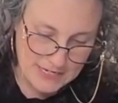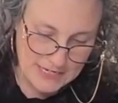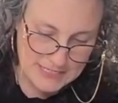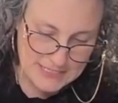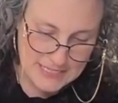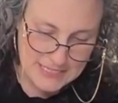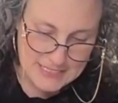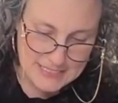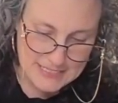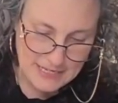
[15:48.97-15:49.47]
And
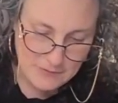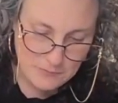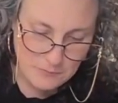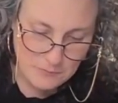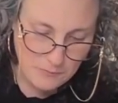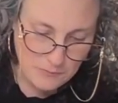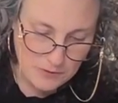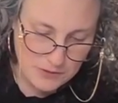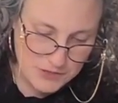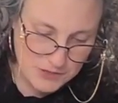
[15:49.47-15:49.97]
as I
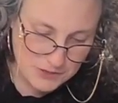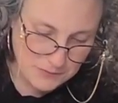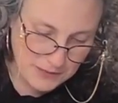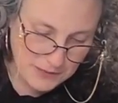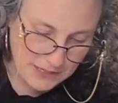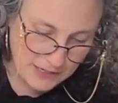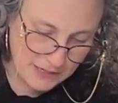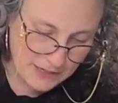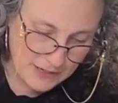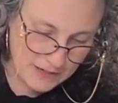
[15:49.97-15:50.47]
said, when we're
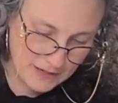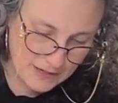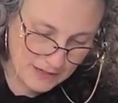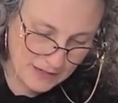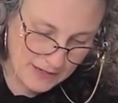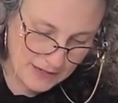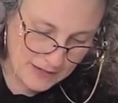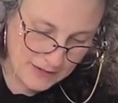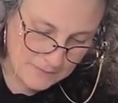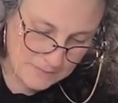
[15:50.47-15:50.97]
doing
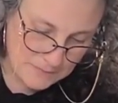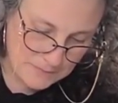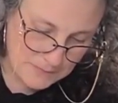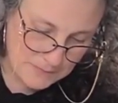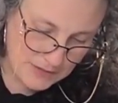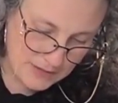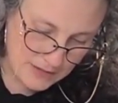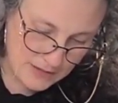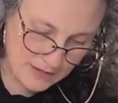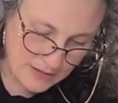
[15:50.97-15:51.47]

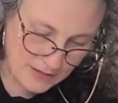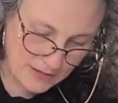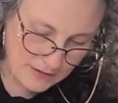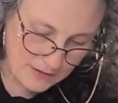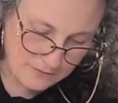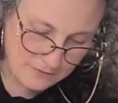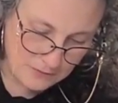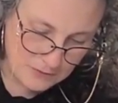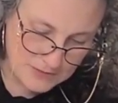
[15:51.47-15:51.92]
a